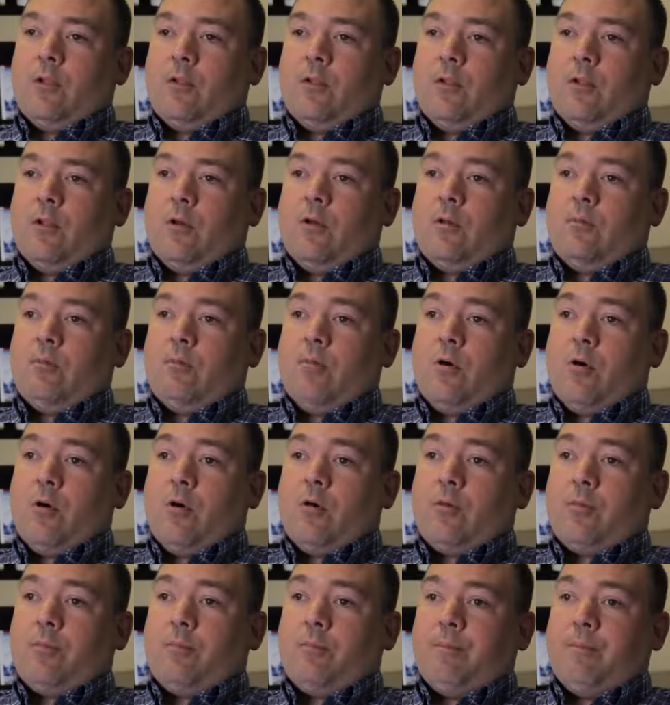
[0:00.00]
learn
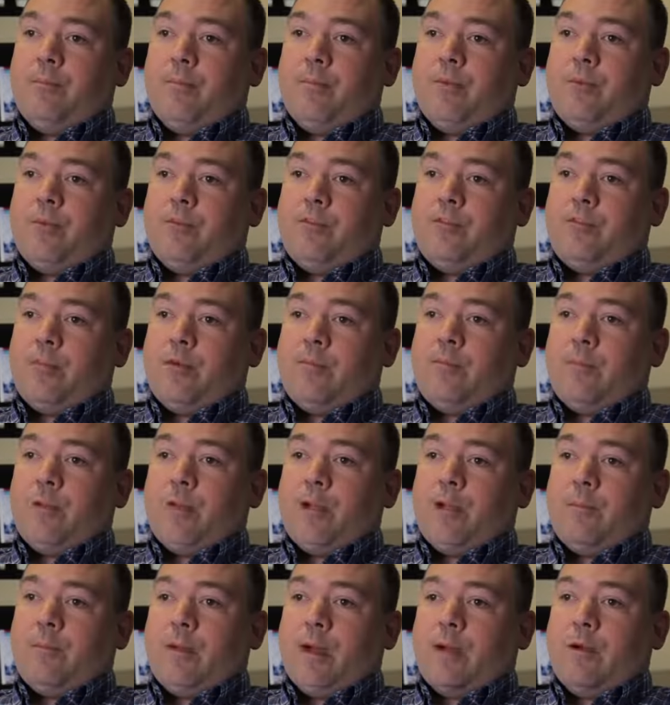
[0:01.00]
more
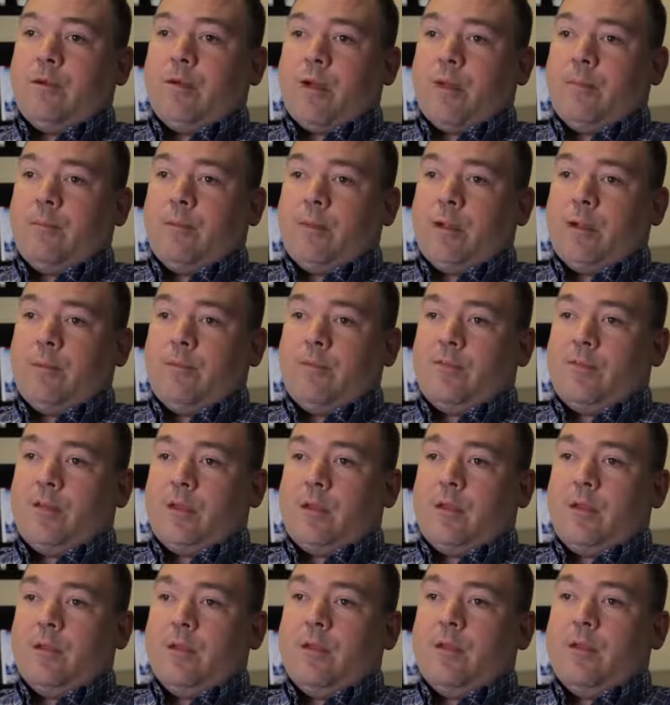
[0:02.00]
generally about
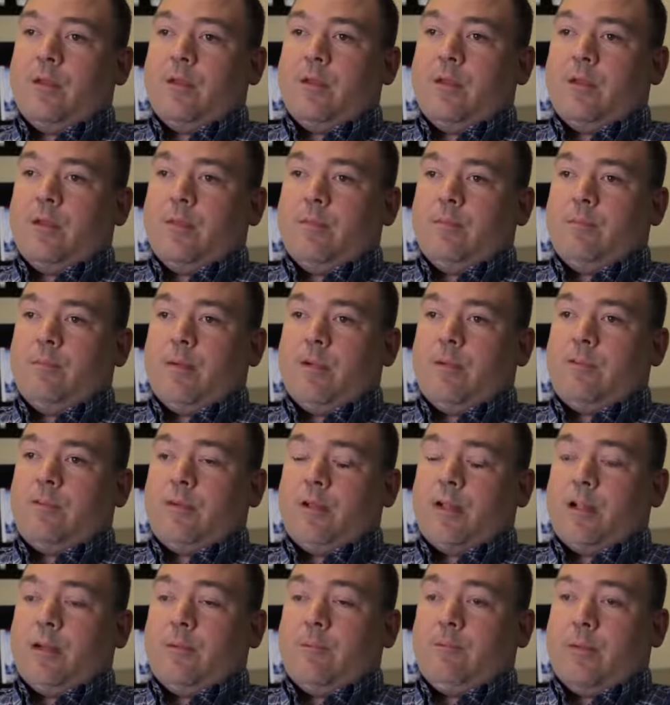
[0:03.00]
epilepsy,
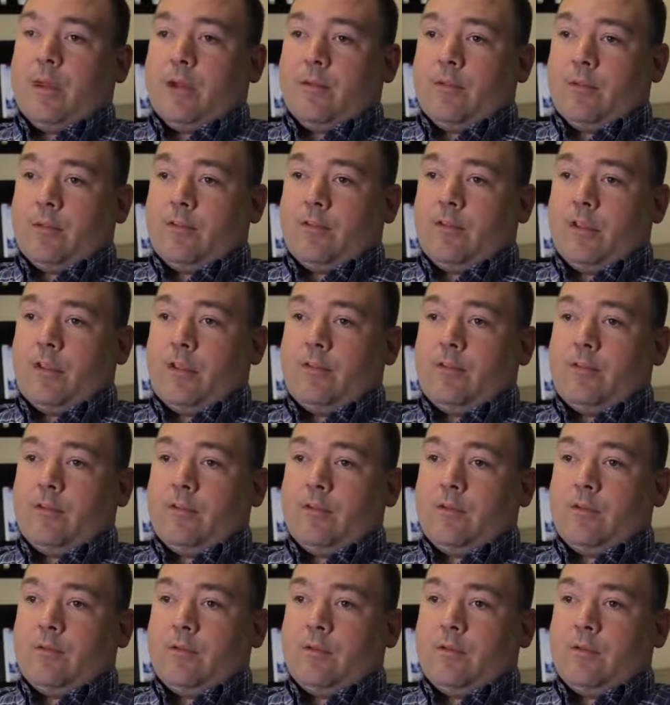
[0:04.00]
basically about the
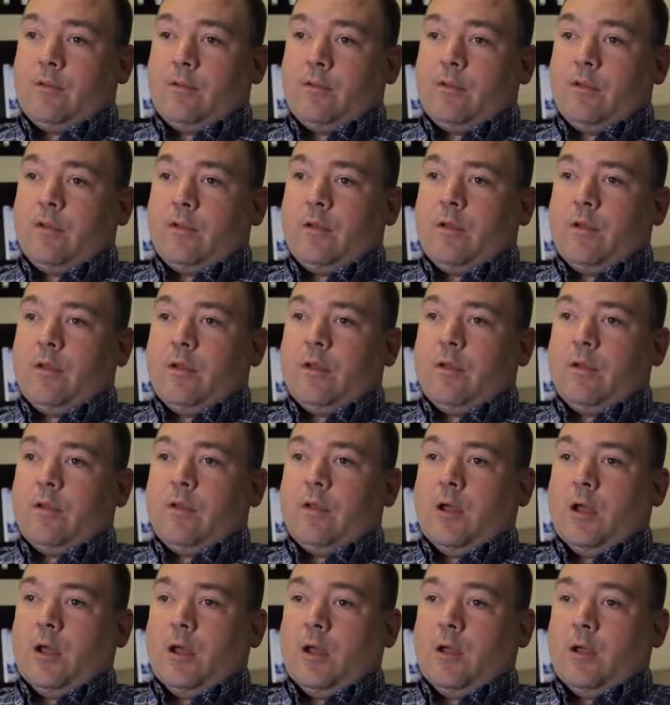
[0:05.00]
seizures,
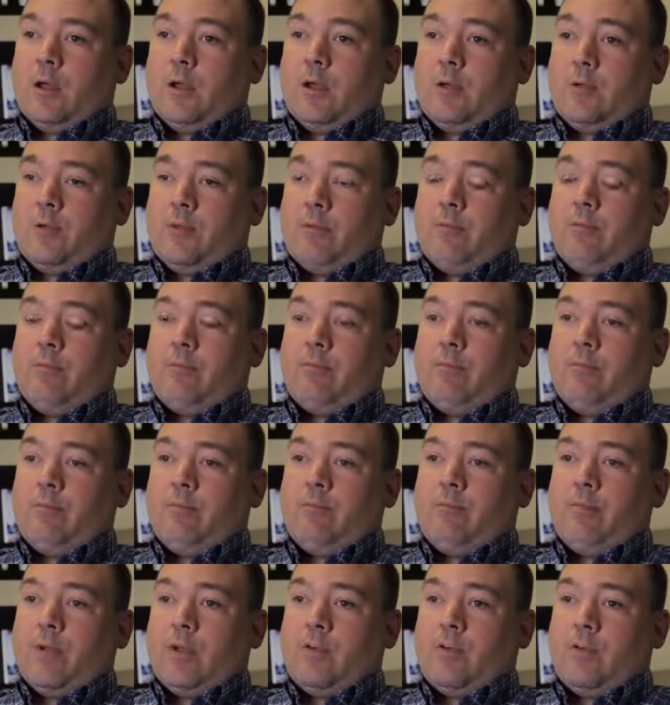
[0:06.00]

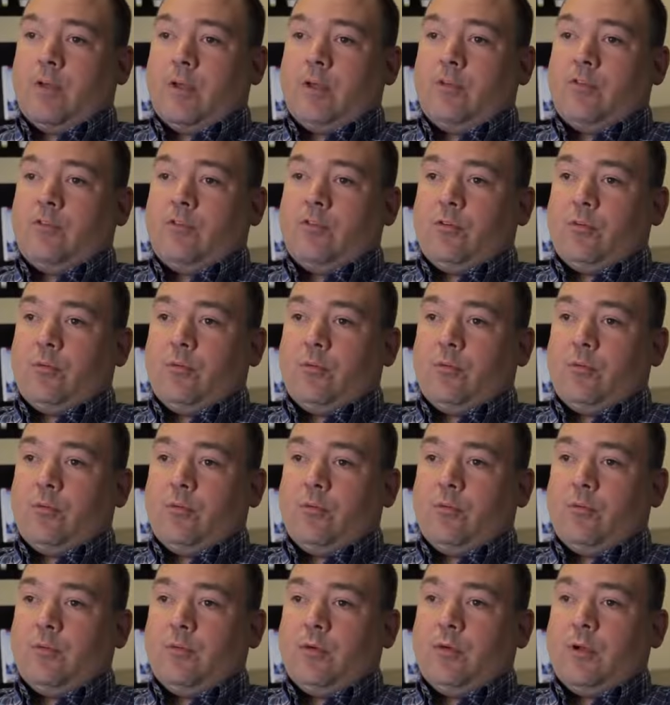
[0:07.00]
be trained
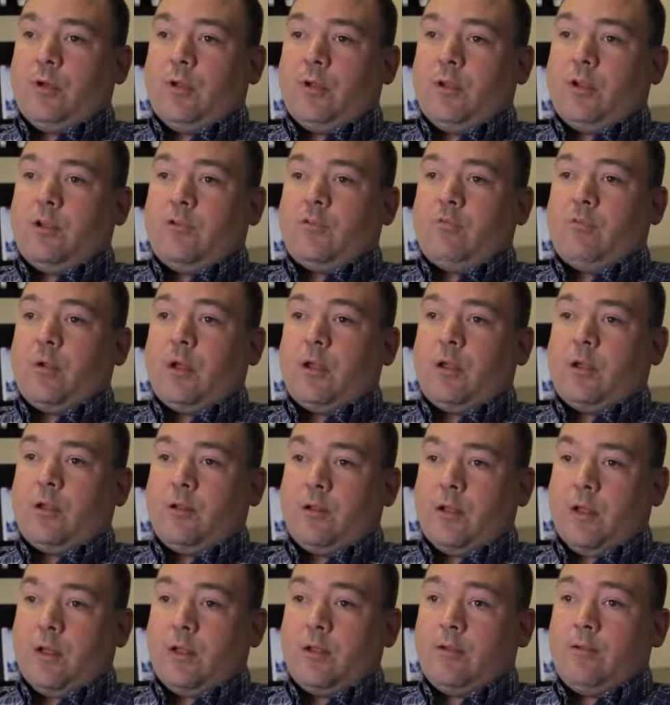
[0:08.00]
to at least
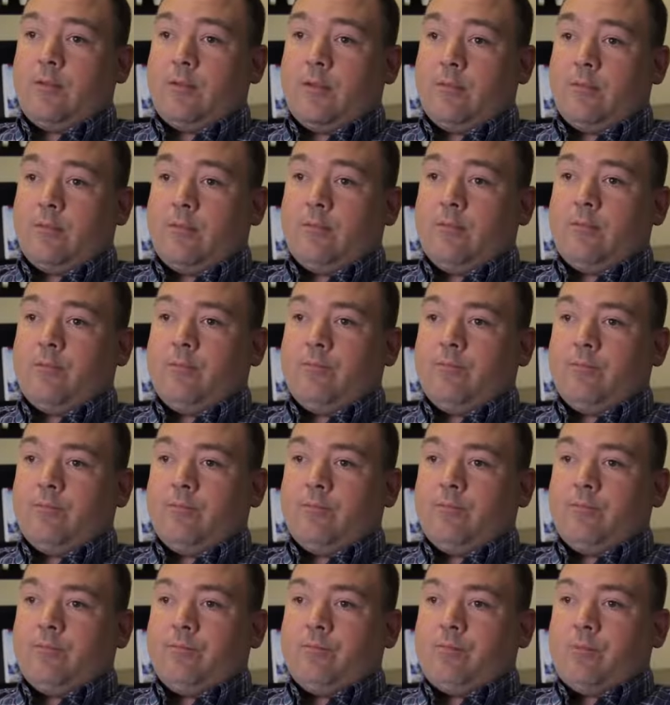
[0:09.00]
recognise them.
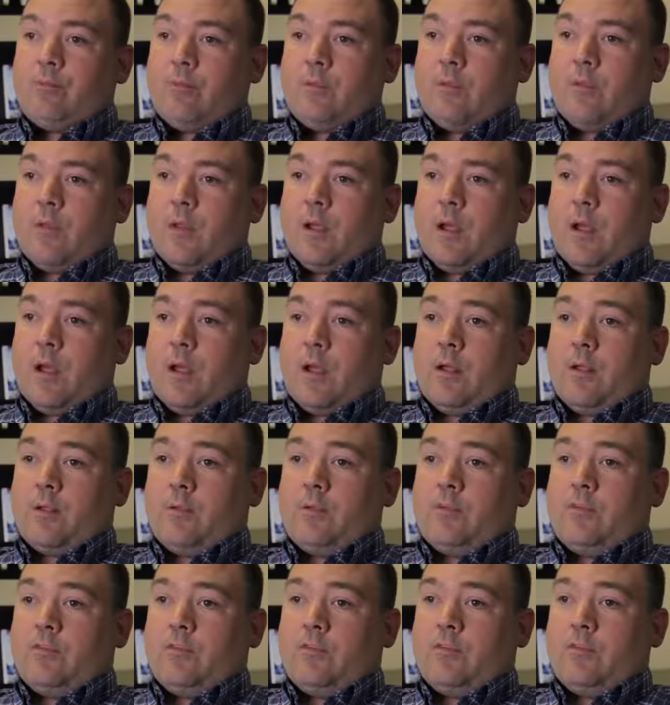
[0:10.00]

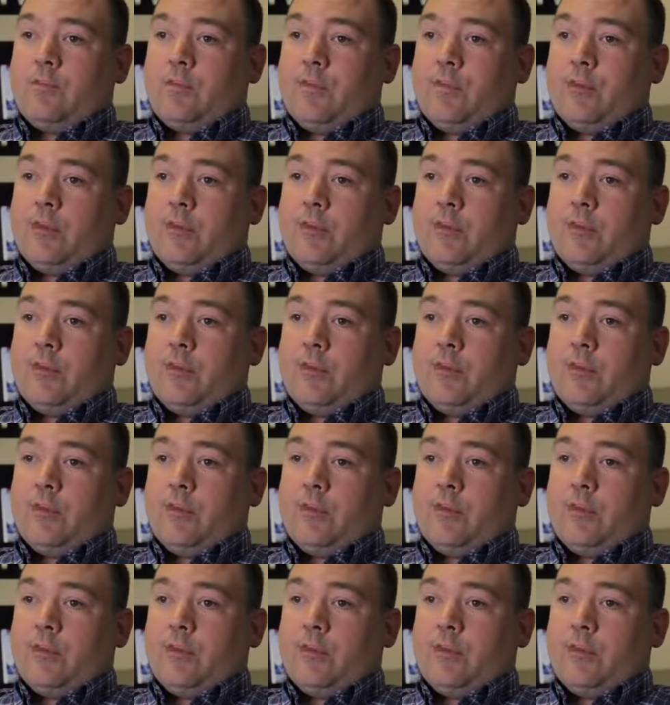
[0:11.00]
And